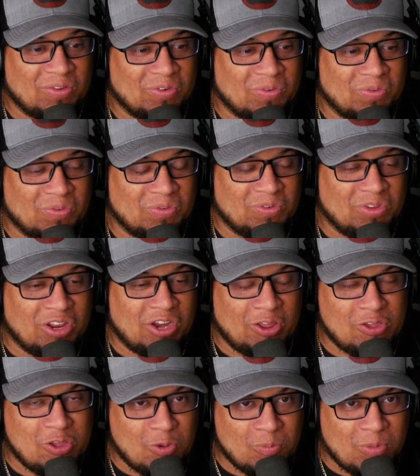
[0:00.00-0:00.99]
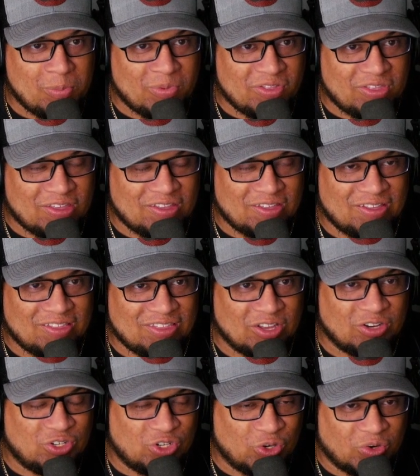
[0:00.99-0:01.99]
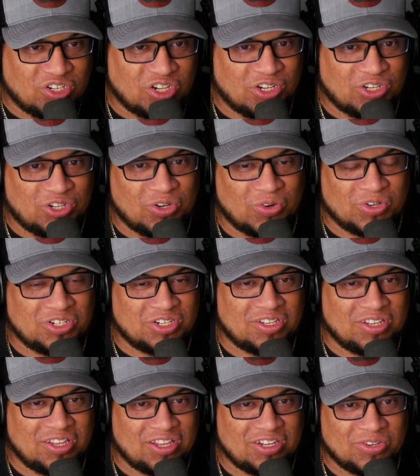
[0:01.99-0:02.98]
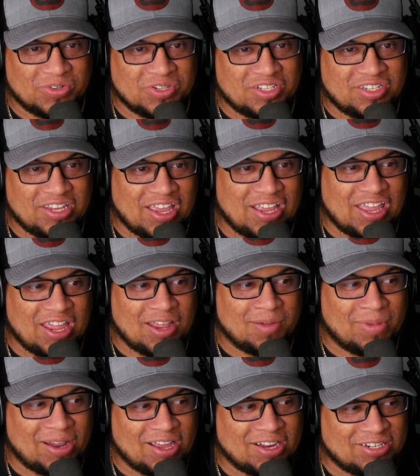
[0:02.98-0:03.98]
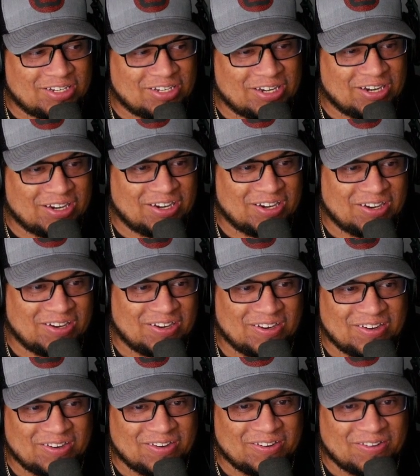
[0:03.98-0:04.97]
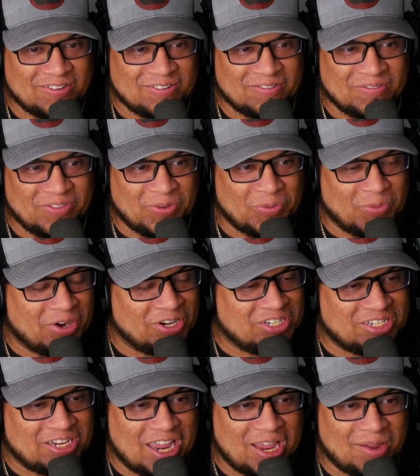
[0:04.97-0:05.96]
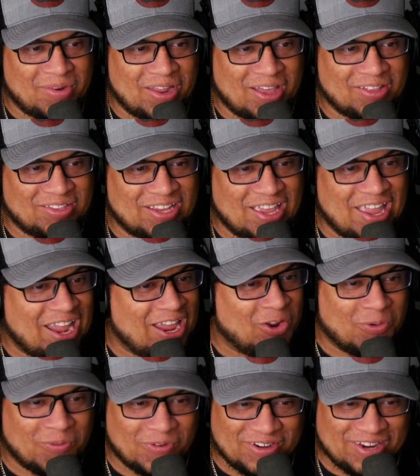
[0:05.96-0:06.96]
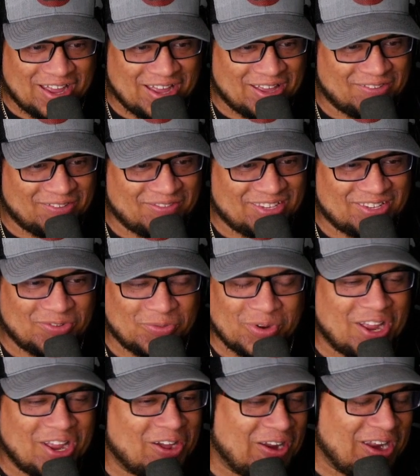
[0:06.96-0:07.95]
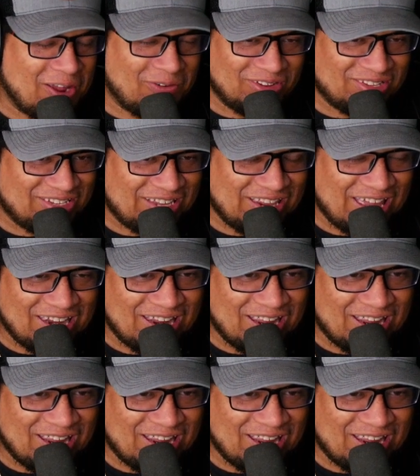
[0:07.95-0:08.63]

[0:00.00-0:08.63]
you remember the Georgia Tech game last year where it just came down to 8 overtimes. We're not going to ever see that again